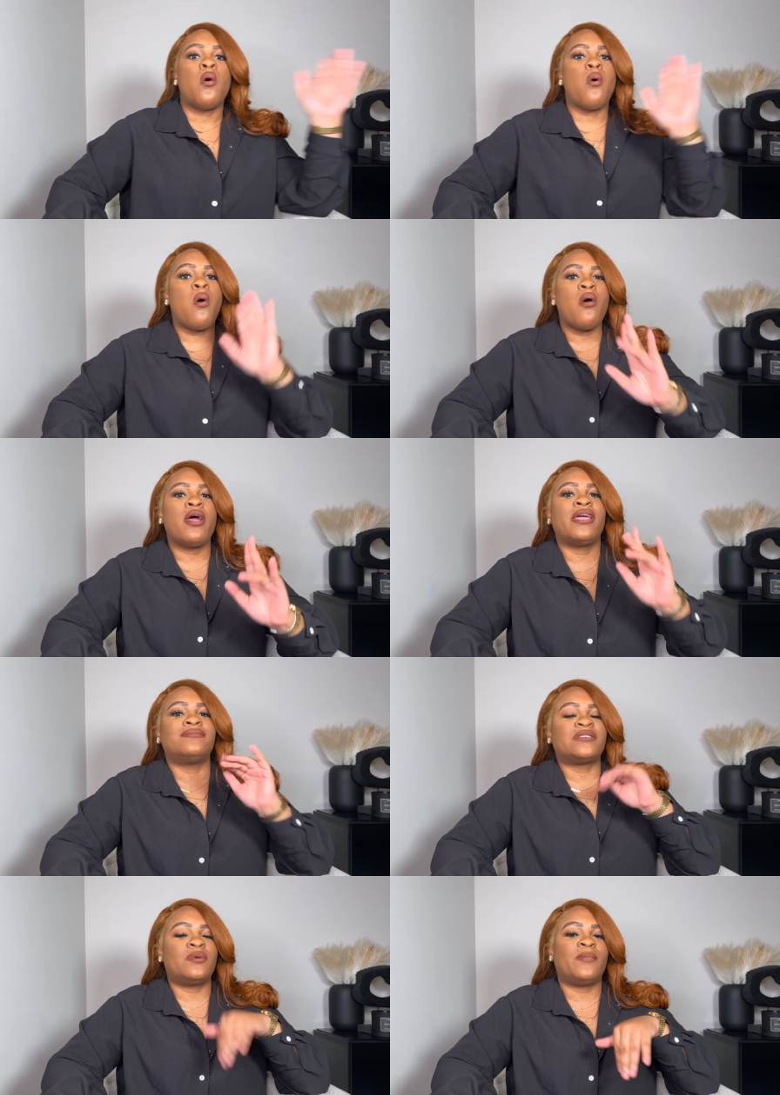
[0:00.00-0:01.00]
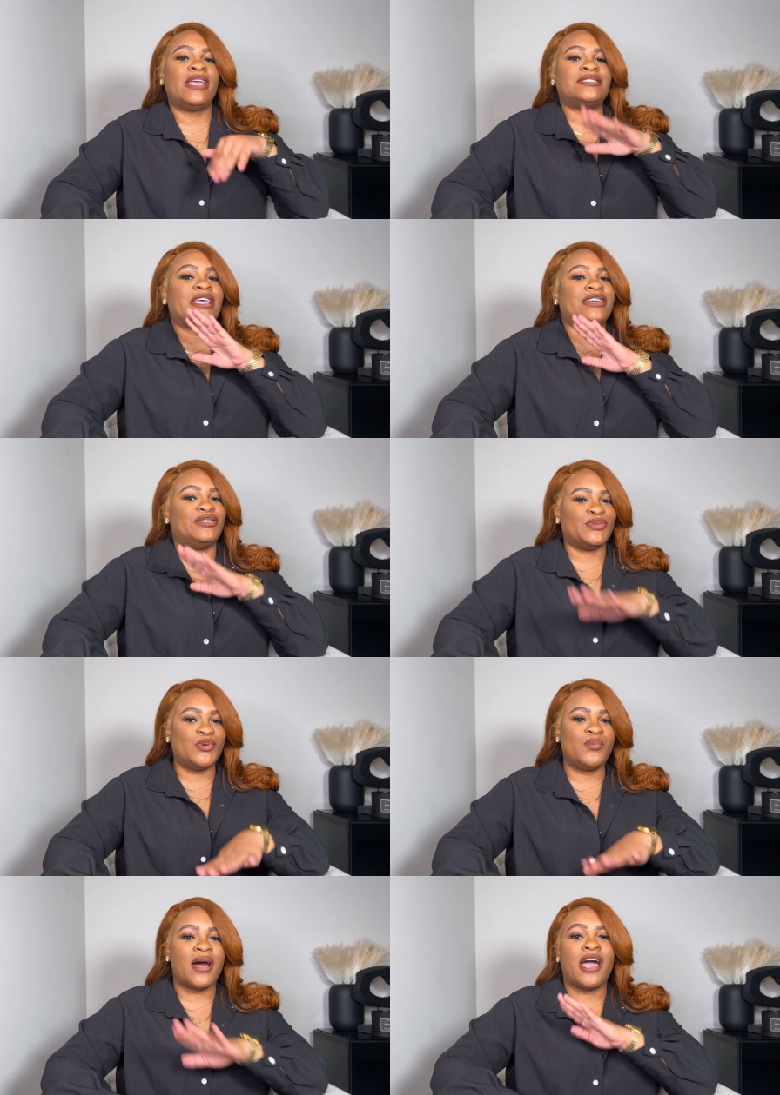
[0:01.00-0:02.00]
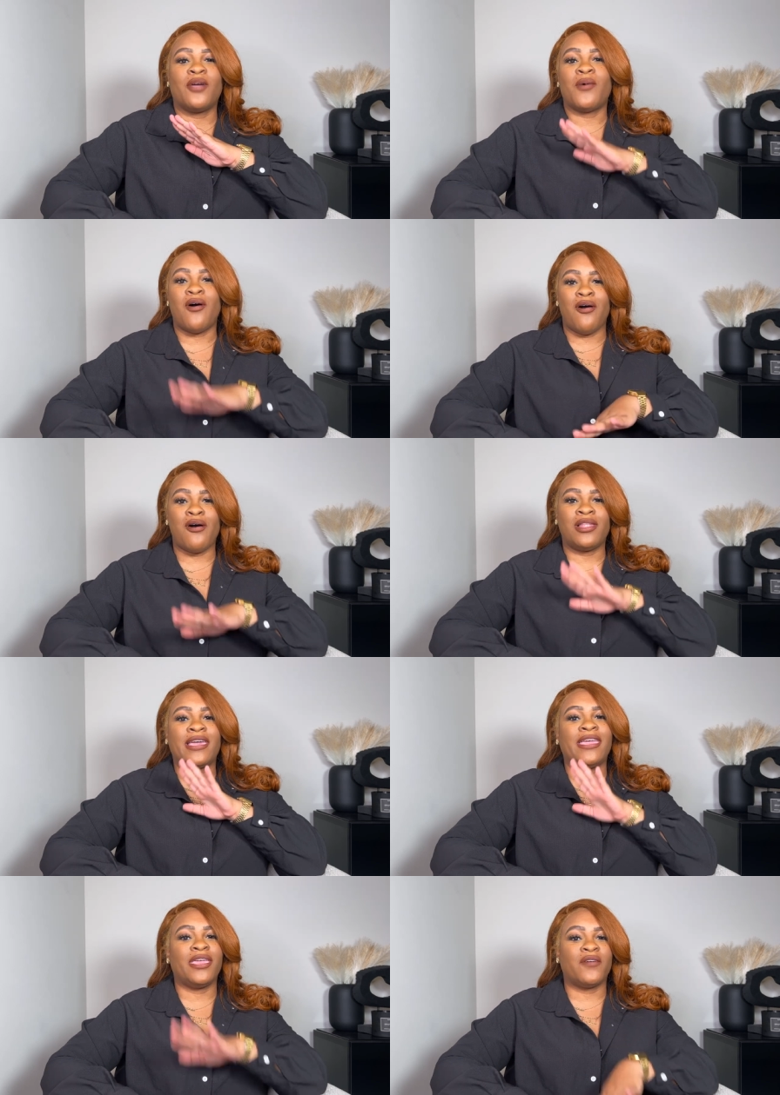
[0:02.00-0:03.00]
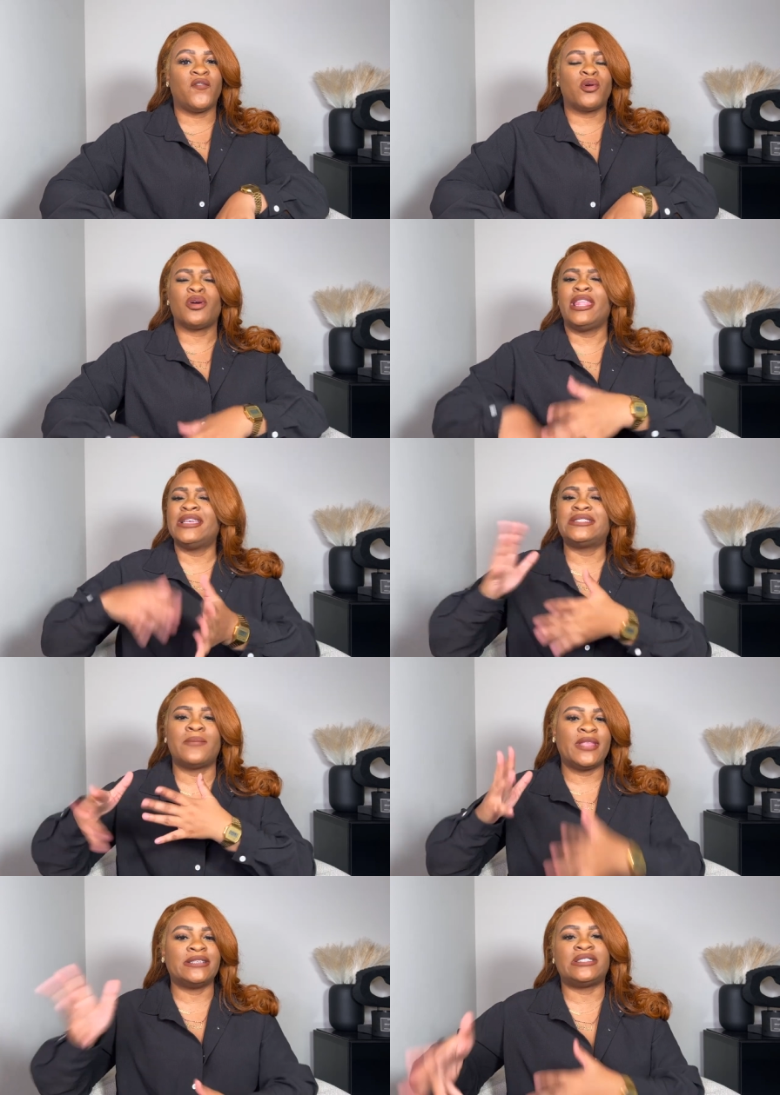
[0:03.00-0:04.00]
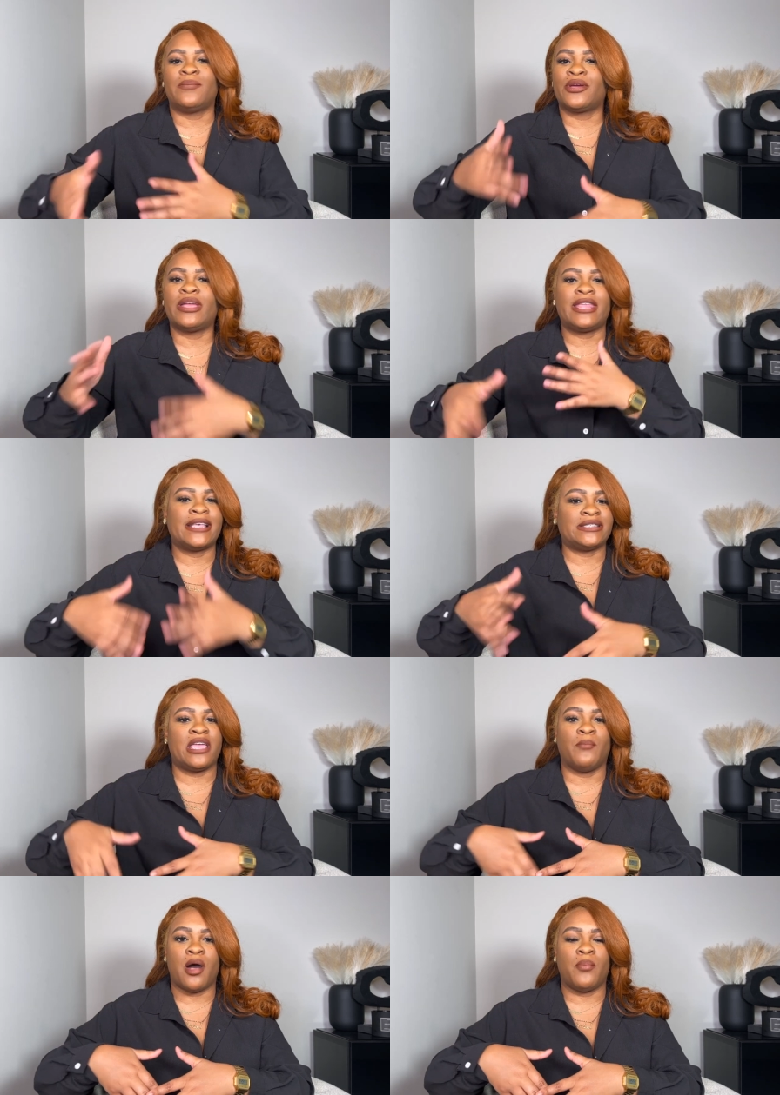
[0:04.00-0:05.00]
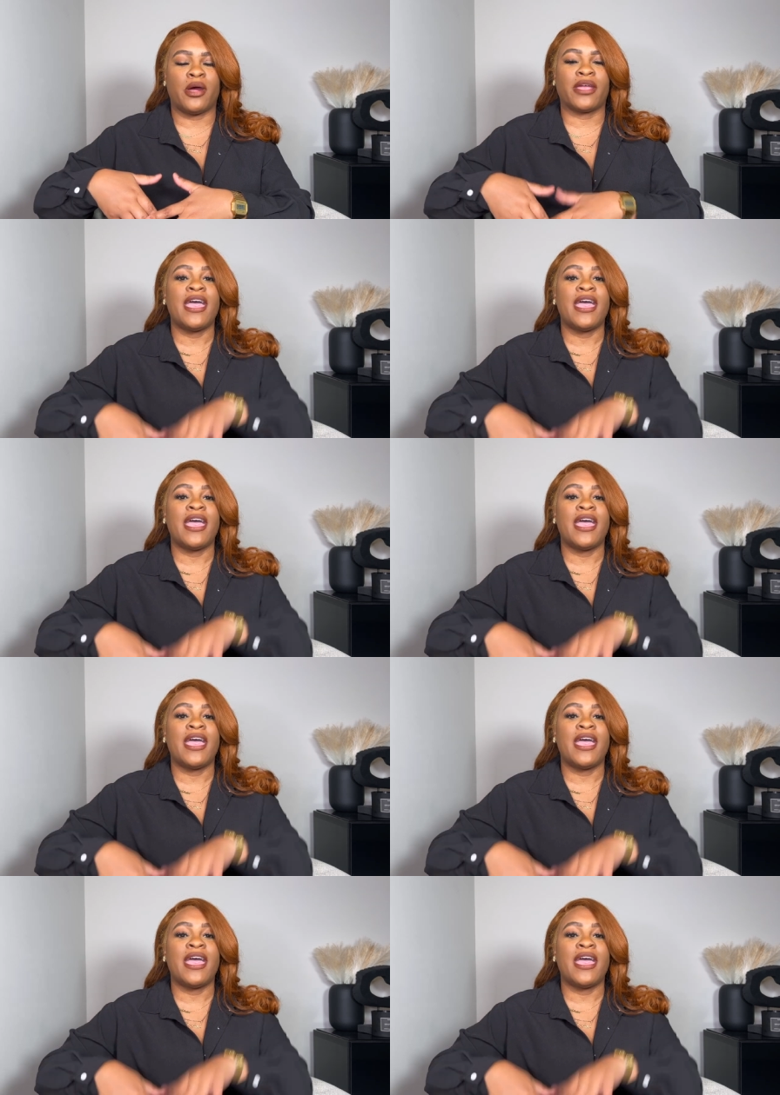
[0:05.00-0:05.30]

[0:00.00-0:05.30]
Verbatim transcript: Or if someone makes a dupe, I am all here for it. Or at least something similar in that same ballpark.